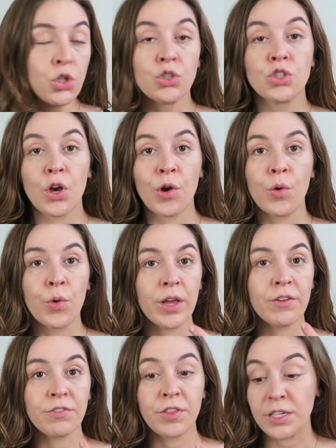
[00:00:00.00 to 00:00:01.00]
So
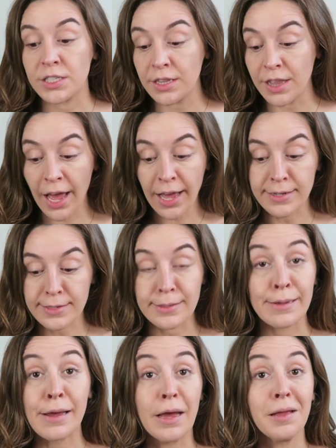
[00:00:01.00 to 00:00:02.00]
if they did that,
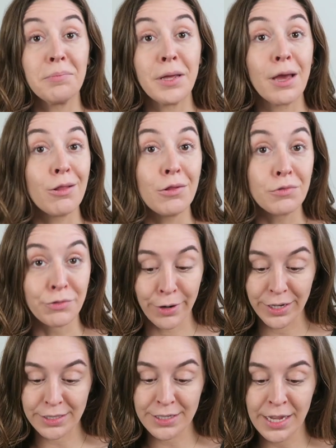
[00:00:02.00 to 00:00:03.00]
uh, I'd be all over
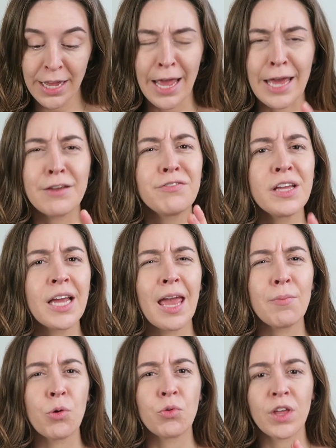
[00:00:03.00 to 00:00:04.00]
it. And if they
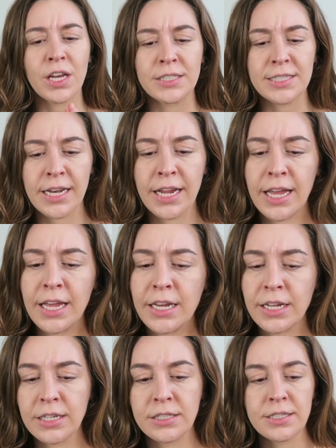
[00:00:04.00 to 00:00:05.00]
came out with like a
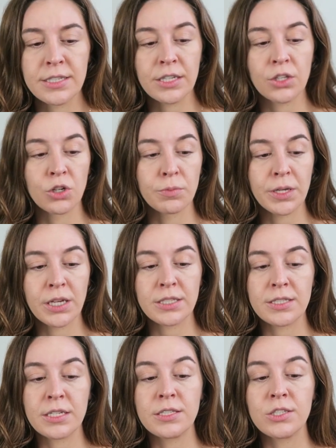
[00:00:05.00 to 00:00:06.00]
dedicated concealer
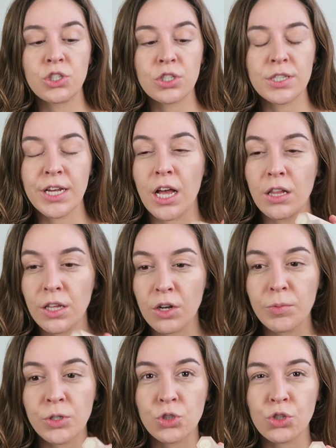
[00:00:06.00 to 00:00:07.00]
because this is just like a
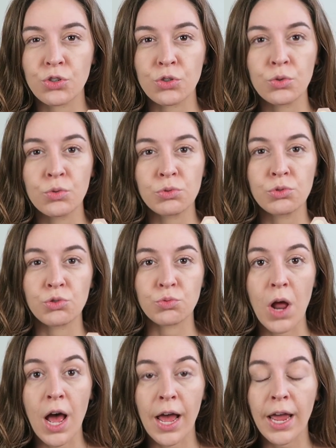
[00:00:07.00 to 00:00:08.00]
little bit too
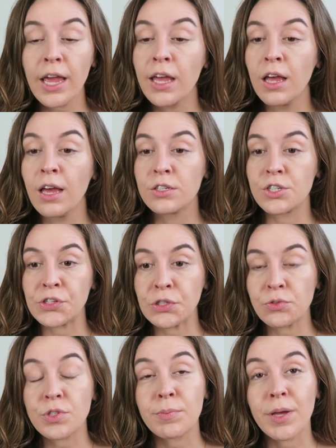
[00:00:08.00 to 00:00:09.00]
dry to
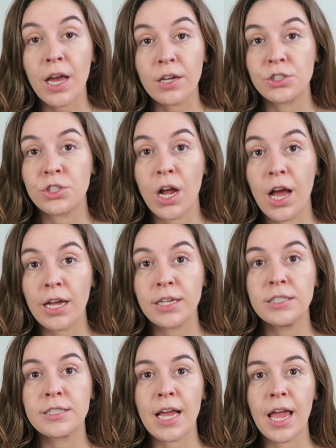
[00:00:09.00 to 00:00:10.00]
use on my under
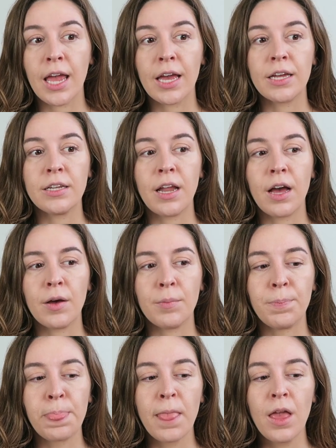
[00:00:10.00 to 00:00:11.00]
eyes and
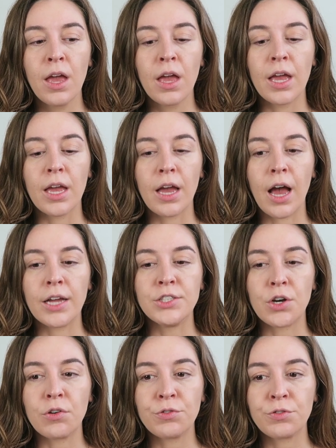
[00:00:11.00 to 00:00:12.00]
um, I
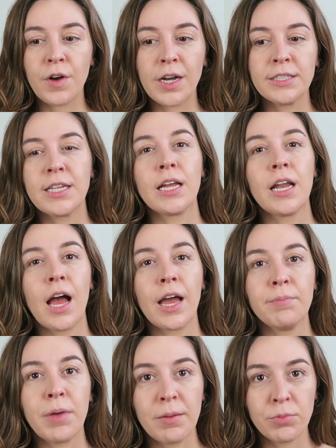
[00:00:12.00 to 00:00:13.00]
don't find that
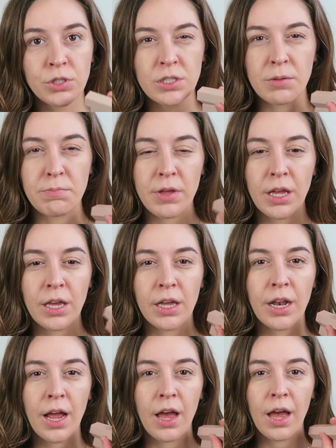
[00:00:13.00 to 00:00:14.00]
I'm able to make
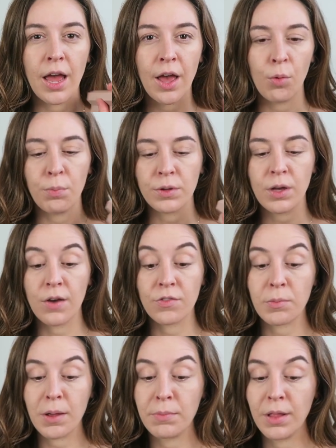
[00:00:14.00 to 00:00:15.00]
it uh, help
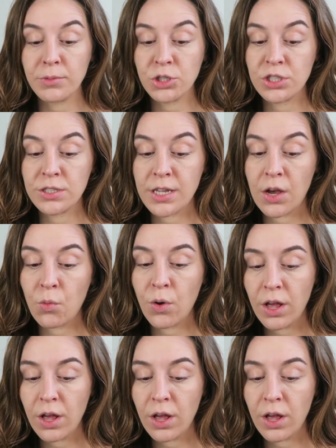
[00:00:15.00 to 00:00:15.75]
cover my blemishes that